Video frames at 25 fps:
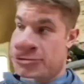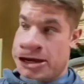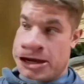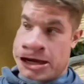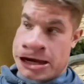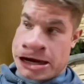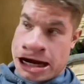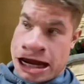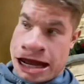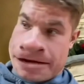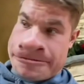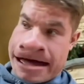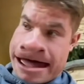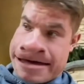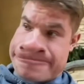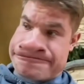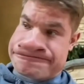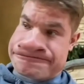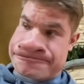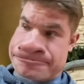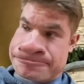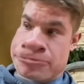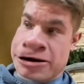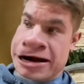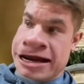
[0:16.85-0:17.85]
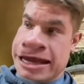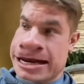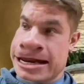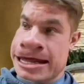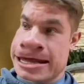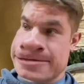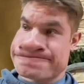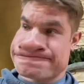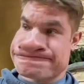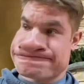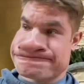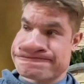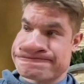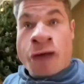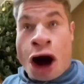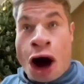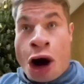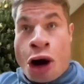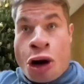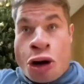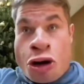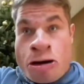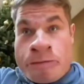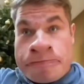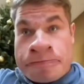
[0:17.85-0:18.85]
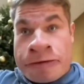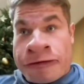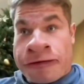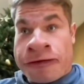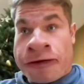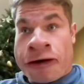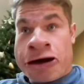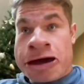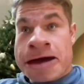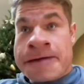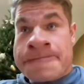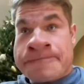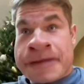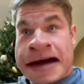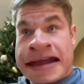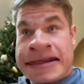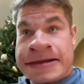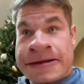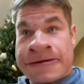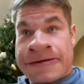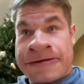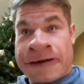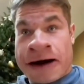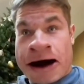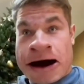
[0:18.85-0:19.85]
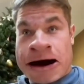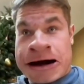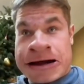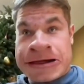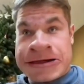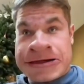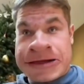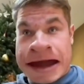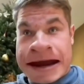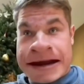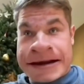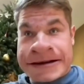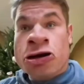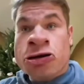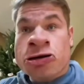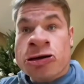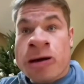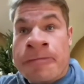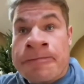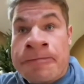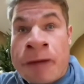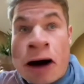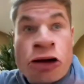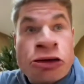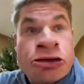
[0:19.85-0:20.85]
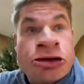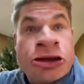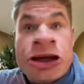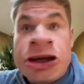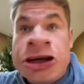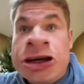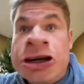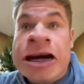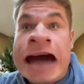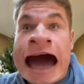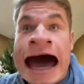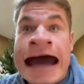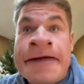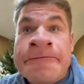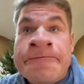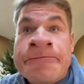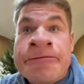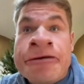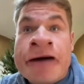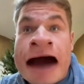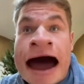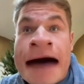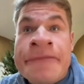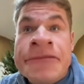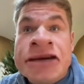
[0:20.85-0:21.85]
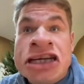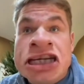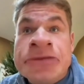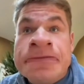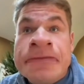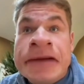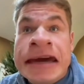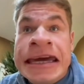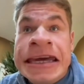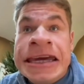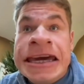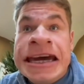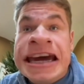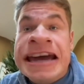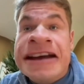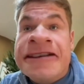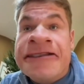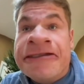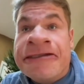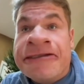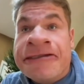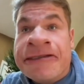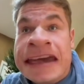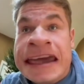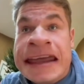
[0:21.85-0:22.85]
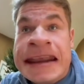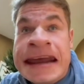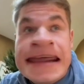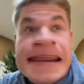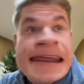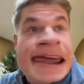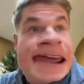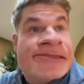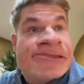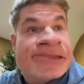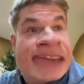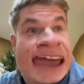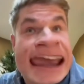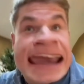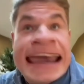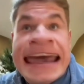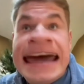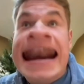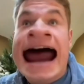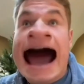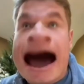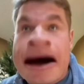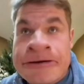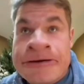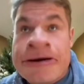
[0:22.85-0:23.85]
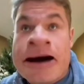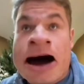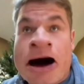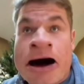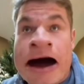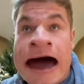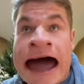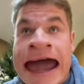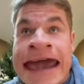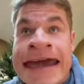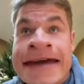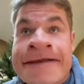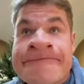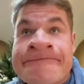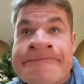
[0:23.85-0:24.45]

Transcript: Come on, bring it in. Oh, before you pet the thing, the both of you gotta promise me you're gonna feed it and take it out, okay?